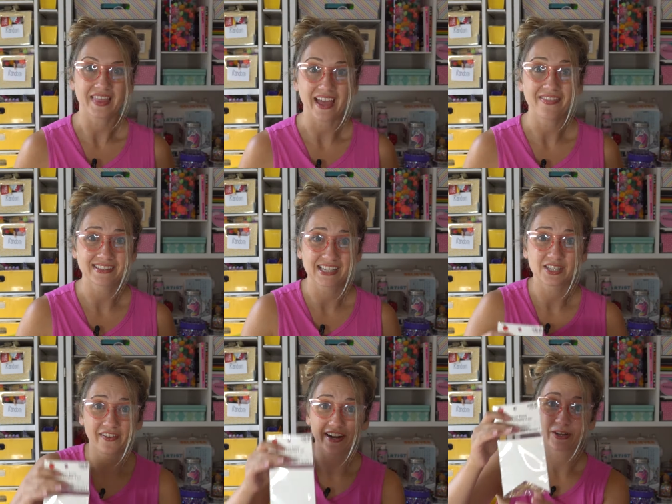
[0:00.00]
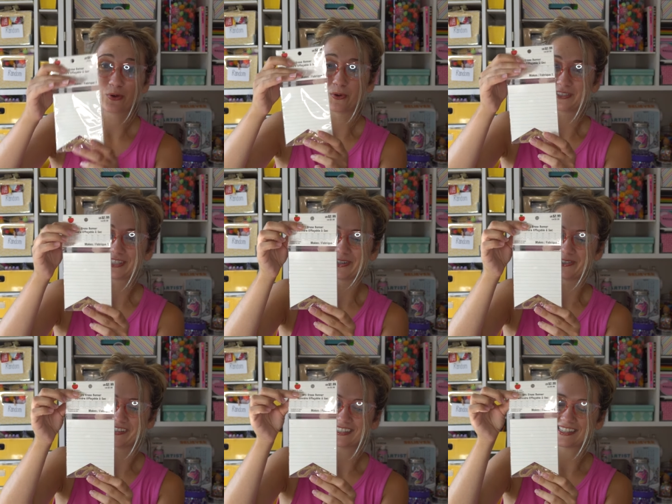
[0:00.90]
Then this is very cool
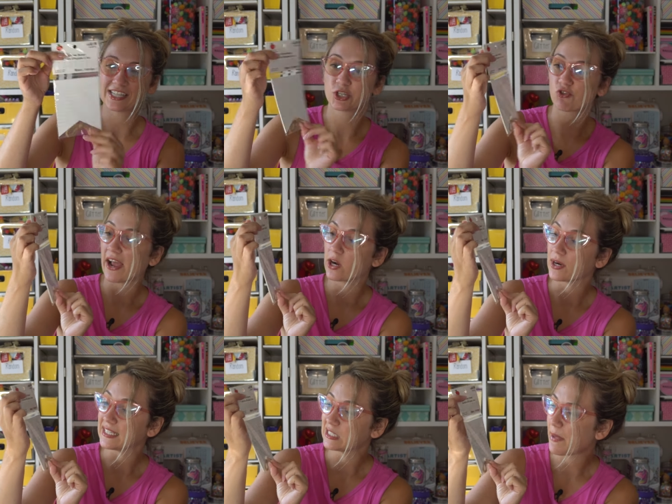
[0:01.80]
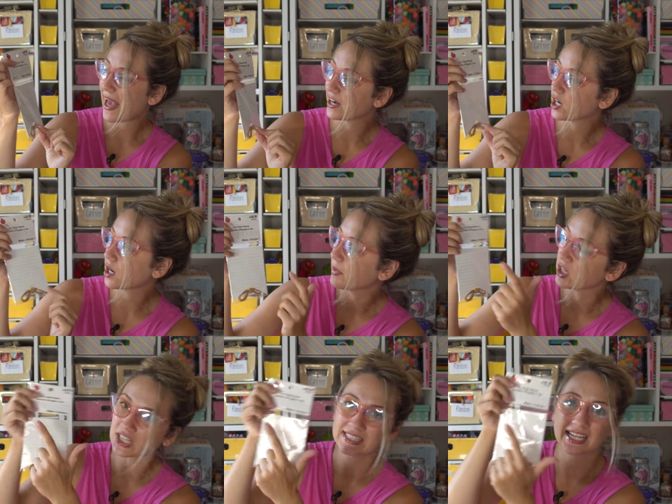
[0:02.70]
too. This is a dry erase banner, but it
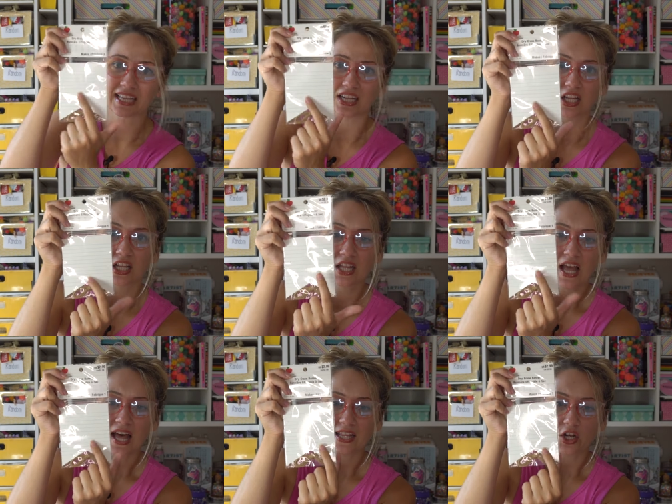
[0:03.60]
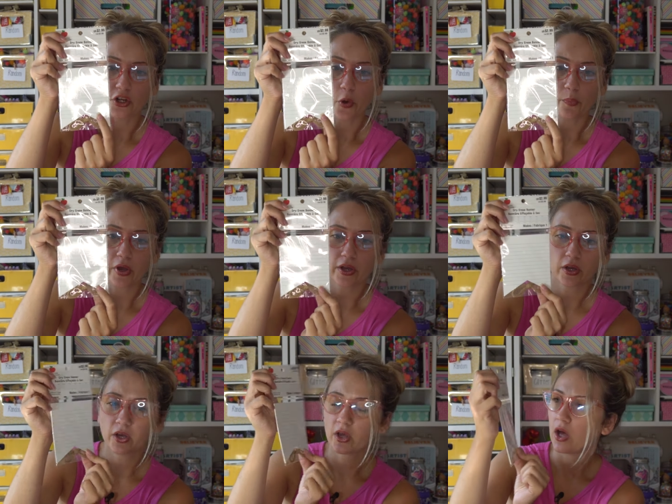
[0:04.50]
looks like a little notebook,